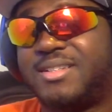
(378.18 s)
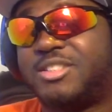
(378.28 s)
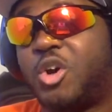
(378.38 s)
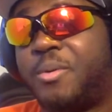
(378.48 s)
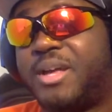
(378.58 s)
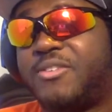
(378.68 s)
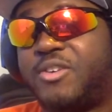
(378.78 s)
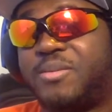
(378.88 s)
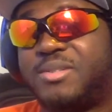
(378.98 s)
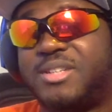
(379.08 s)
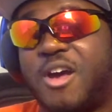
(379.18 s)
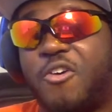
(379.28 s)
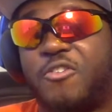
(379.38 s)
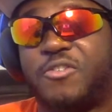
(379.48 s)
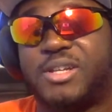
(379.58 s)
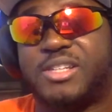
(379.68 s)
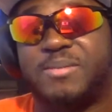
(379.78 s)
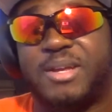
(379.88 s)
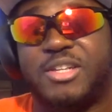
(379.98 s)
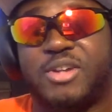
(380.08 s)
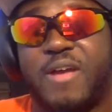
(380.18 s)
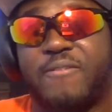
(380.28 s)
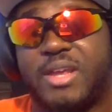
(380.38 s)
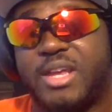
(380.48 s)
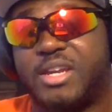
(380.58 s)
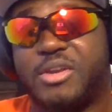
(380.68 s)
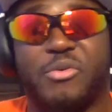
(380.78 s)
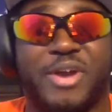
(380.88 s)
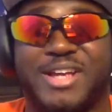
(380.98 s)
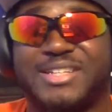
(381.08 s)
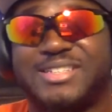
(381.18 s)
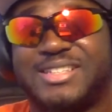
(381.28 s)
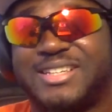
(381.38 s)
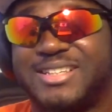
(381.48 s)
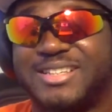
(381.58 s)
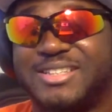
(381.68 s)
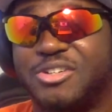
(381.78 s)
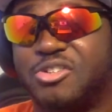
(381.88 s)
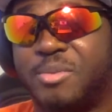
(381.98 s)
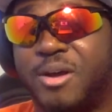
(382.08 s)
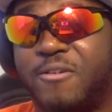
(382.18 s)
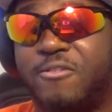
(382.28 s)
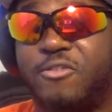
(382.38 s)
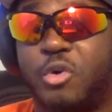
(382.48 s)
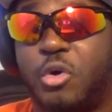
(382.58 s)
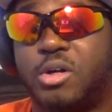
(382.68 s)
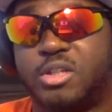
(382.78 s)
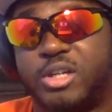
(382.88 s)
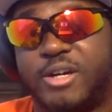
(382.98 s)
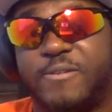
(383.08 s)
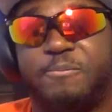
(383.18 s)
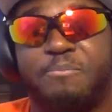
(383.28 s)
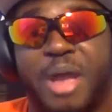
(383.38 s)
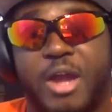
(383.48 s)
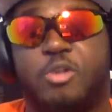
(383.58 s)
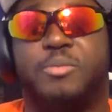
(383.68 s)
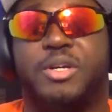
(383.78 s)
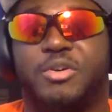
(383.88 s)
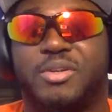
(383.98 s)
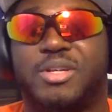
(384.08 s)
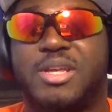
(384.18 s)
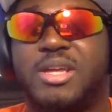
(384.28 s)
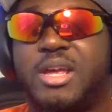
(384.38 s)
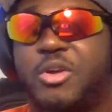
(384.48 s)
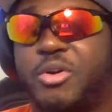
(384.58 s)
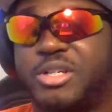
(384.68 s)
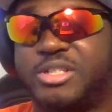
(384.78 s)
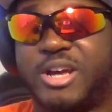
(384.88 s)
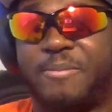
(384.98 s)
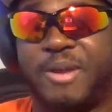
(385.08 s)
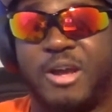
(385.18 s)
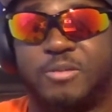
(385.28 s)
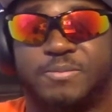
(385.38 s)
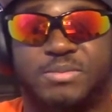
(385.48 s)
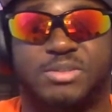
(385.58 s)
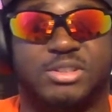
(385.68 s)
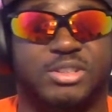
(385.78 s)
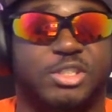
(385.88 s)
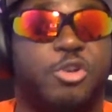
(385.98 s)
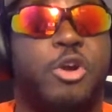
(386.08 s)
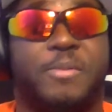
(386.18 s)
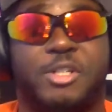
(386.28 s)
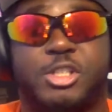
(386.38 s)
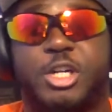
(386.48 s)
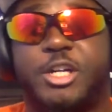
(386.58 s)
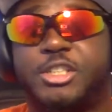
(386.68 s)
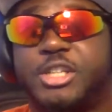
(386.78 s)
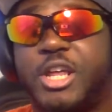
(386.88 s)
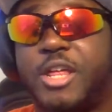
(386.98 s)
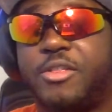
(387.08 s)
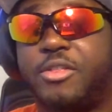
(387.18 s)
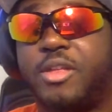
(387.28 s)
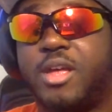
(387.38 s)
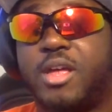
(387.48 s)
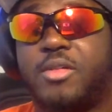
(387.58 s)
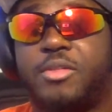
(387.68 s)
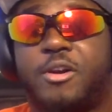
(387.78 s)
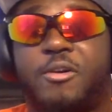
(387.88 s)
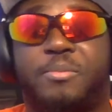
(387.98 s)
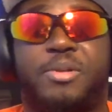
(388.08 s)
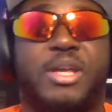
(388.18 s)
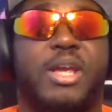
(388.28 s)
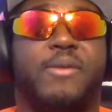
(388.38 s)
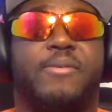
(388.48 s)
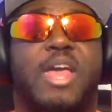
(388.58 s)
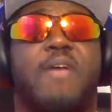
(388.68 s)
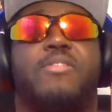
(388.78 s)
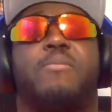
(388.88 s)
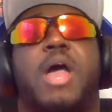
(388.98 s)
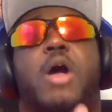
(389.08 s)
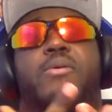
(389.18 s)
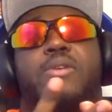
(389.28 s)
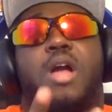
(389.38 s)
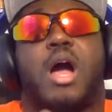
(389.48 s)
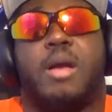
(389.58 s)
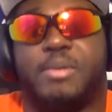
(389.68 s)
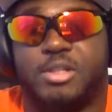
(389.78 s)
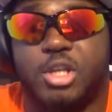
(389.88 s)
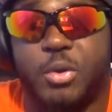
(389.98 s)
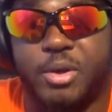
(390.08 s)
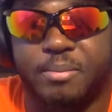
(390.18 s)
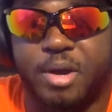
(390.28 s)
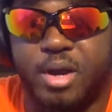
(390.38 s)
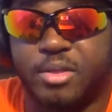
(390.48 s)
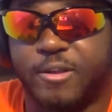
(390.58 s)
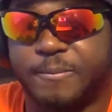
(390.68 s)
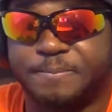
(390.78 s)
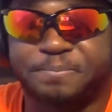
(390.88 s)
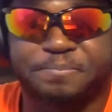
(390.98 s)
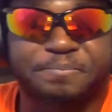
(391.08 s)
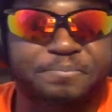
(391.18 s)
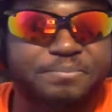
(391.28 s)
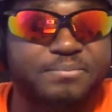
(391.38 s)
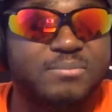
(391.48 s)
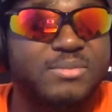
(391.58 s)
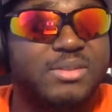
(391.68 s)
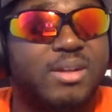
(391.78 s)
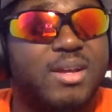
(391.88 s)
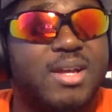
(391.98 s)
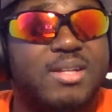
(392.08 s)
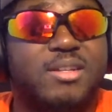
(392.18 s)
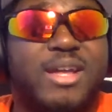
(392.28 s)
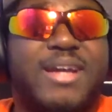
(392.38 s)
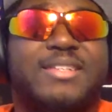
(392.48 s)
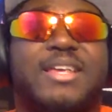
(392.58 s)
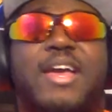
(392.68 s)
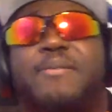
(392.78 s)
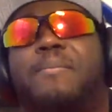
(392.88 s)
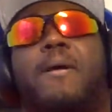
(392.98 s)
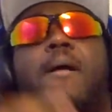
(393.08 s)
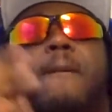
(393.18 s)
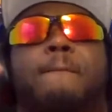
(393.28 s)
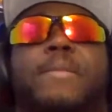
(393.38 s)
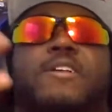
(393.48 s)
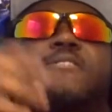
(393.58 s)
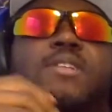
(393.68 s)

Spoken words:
Thomas for himself doesn't seem like he's going to have any rest. This dude's going to be on full alert battle mode in order to stop down this corrupted church and their plan of having the power of God bestowing upon them. So like I said, mixed